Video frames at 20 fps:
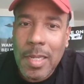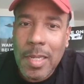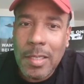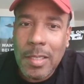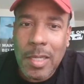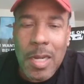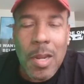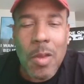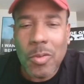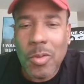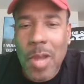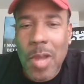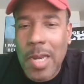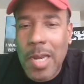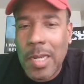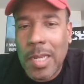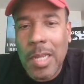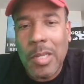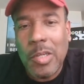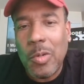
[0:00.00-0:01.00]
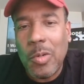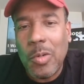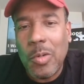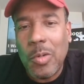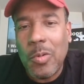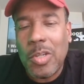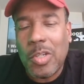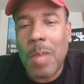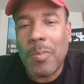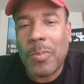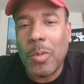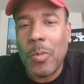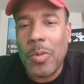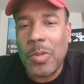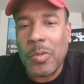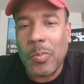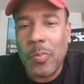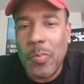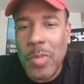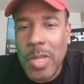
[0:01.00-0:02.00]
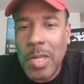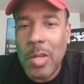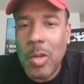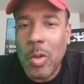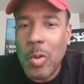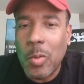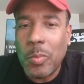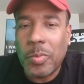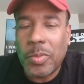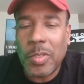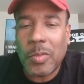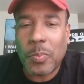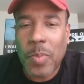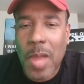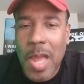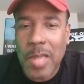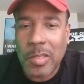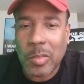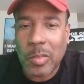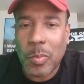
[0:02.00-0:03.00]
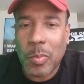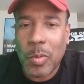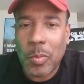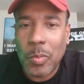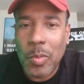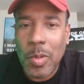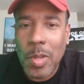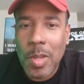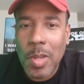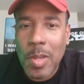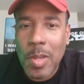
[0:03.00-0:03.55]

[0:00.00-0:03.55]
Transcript: she gonna try to get you to jump through as many hoops as possible